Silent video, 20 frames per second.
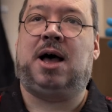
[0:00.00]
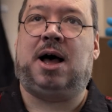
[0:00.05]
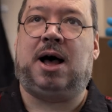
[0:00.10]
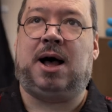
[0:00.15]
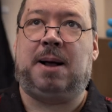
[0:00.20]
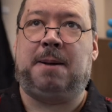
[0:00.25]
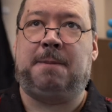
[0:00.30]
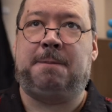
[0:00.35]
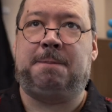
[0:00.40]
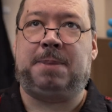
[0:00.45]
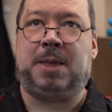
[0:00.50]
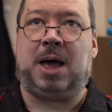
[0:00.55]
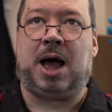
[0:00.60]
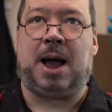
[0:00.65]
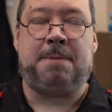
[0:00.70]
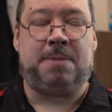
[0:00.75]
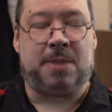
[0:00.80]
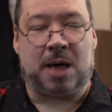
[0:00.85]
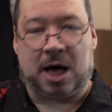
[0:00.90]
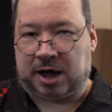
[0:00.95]

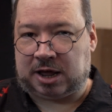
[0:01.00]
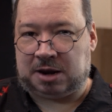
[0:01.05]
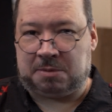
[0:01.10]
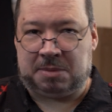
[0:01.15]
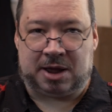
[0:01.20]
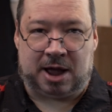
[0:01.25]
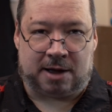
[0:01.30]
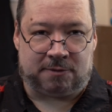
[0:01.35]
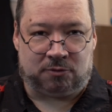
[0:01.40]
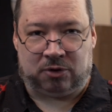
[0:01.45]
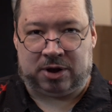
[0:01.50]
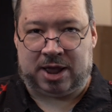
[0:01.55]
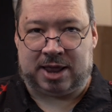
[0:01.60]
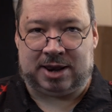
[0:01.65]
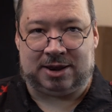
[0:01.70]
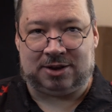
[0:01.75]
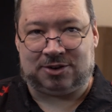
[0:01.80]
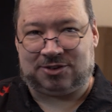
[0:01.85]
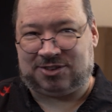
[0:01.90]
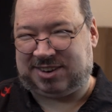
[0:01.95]
I'm not going to be covering
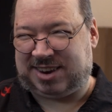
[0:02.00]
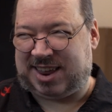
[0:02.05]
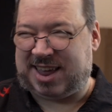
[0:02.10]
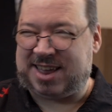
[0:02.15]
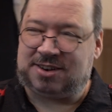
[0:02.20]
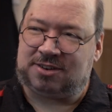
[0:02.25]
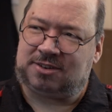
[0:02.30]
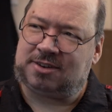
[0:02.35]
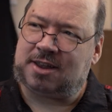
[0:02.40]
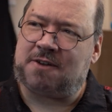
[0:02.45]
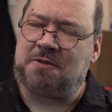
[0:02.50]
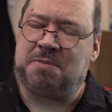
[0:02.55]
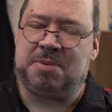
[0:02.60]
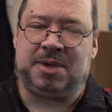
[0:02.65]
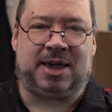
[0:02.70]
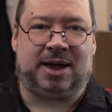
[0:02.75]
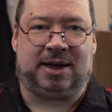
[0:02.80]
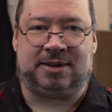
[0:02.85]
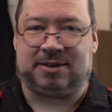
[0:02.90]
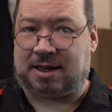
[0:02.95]
any stage stuff
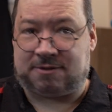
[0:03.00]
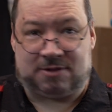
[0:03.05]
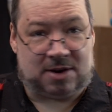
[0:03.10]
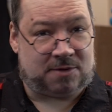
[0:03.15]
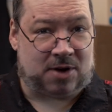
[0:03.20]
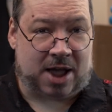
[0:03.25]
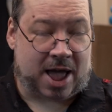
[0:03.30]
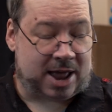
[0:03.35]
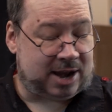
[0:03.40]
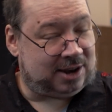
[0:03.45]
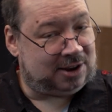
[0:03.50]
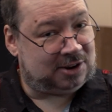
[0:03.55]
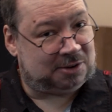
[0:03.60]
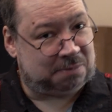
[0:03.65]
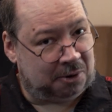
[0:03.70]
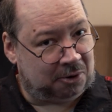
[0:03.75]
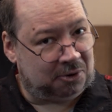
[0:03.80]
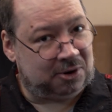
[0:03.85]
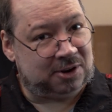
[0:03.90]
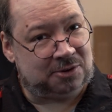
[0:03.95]
because I've never had any
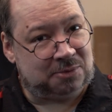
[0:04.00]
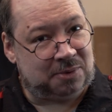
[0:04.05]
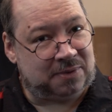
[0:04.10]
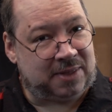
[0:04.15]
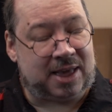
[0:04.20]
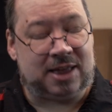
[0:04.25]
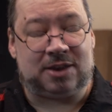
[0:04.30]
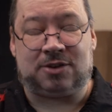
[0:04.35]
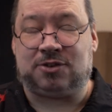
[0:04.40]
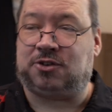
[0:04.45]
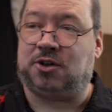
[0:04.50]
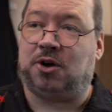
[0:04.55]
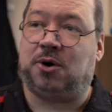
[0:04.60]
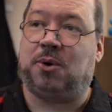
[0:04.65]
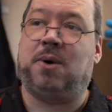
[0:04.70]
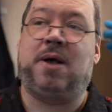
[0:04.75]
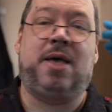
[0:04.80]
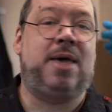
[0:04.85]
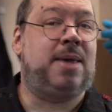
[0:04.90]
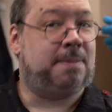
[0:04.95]
experience with that.
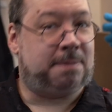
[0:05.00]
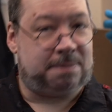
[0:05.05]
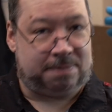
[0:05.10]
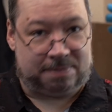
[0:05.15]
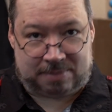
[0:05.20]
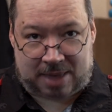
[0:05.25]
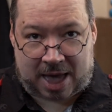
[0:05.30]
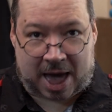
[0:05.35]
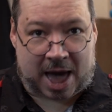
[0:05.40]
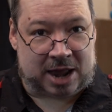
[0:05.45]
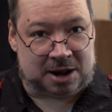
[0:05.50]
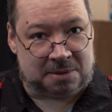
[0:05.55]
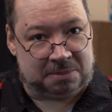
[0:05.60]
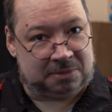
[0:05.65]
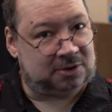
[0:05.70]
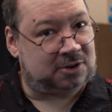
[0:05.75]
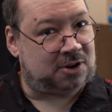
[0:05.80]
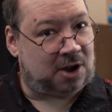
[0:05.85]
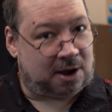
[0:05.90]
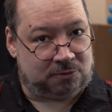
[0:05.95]
So Adam
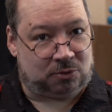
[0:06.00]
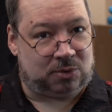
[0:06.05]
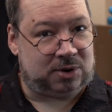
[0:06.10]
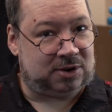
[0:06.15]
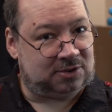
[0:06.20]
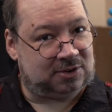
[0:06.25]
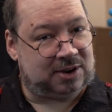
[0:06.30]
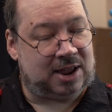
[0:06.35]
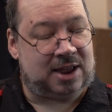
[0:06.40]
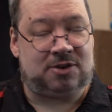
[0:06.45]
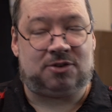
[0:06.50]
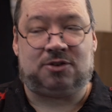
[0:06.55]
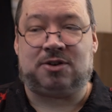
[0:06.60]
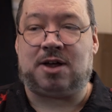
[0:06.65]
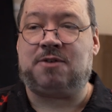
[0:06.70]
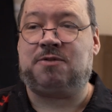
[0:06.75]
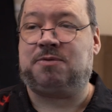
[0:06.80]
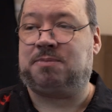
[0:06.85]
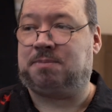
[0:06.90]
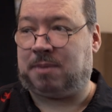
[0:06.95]
is covering stage
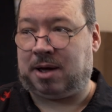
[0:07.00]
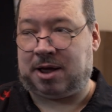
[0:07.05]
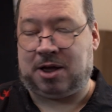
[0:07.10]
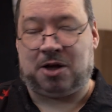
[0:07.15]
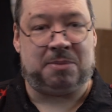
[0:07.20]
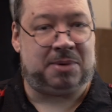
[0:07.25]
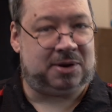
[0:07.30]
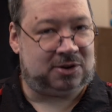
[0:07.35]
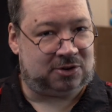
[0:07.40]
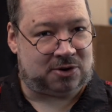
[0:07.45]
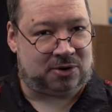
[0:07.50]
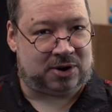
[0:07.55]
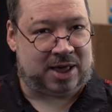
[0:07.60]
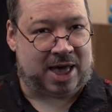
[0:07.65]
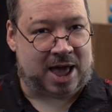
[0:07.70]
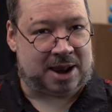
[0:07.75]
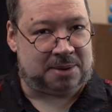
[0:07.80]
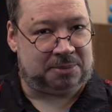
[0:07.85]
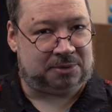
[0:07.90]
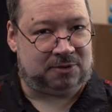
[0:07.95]
stuff. By all means, go to
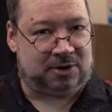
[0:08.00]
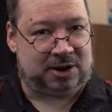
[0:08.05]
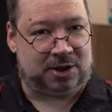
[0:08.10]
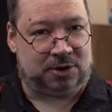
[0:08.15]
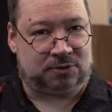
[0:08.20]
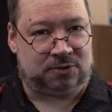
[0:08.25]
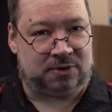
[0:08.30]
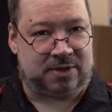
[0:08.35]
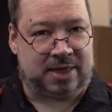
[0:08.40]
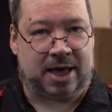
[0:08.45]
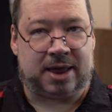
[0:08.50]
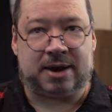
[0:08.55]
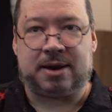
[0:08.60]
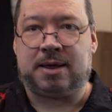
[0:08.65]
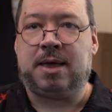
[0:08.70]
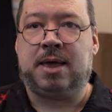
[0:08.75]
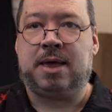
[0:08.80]
Adam's videos for that.